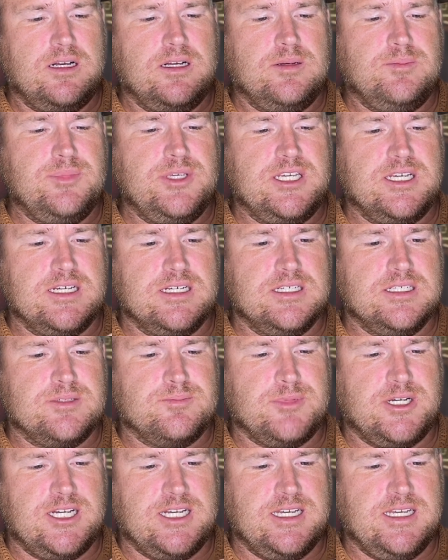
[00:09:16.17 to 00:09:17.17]
Because
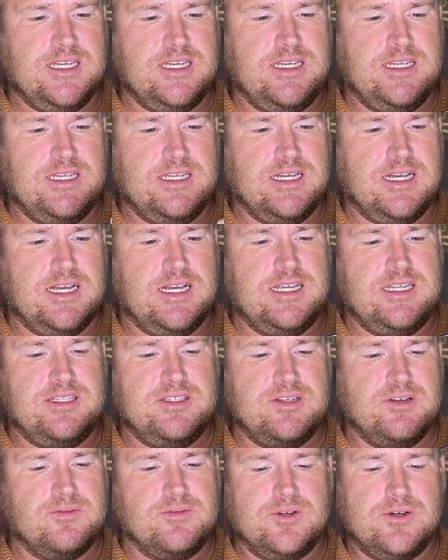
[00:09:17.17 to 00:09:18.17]
I
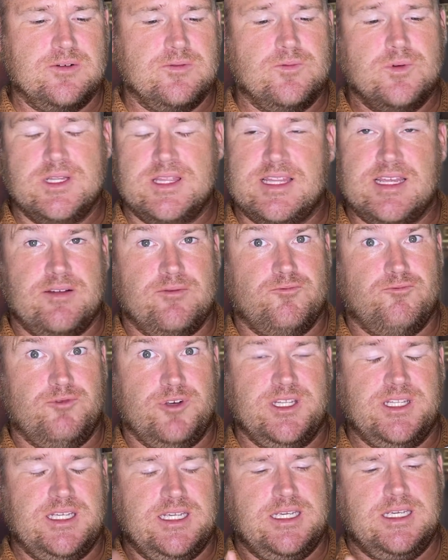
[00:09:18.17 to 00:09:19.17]
don't know what they
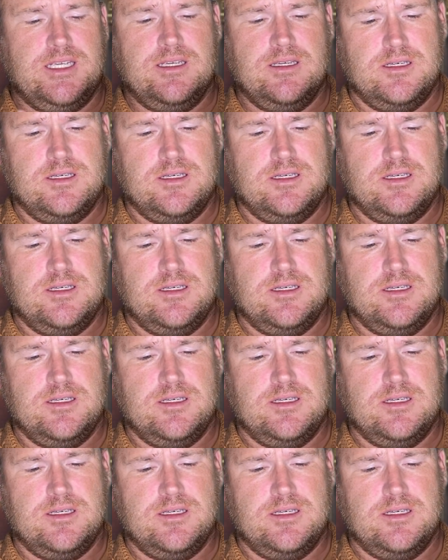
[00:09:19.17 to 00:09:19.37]
really,